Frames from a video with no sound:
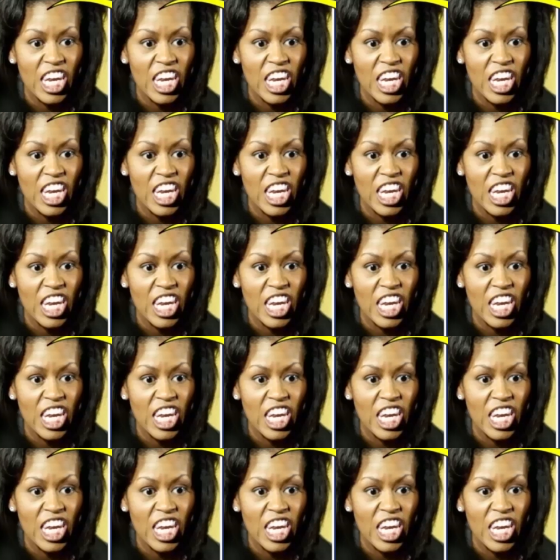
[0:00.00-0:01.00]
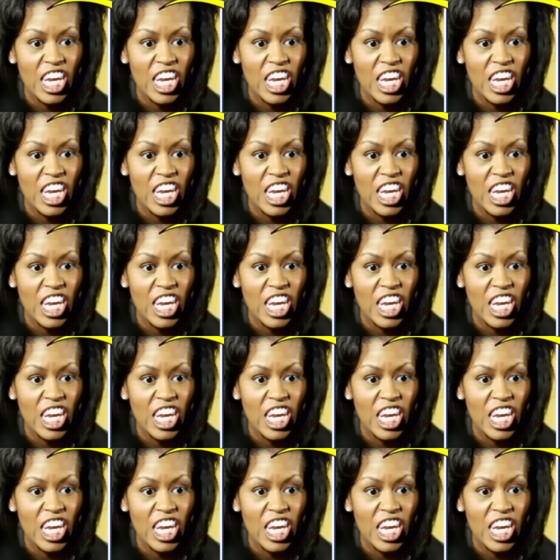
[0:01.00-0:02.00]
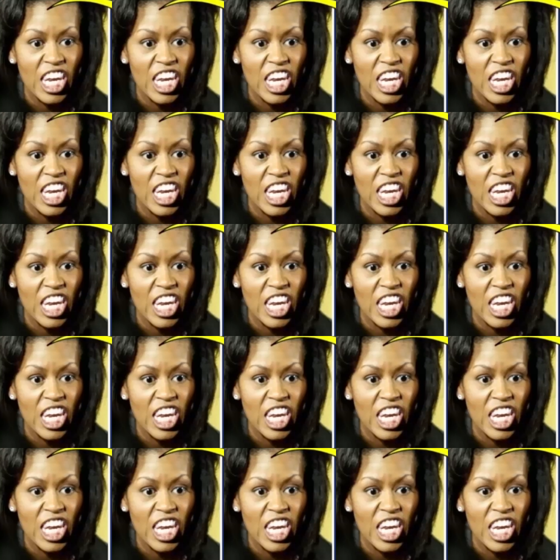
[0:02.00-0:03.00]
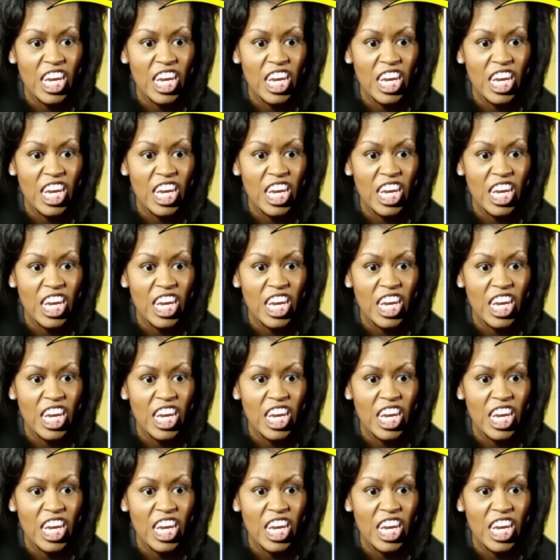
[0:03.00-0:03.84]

[no speech]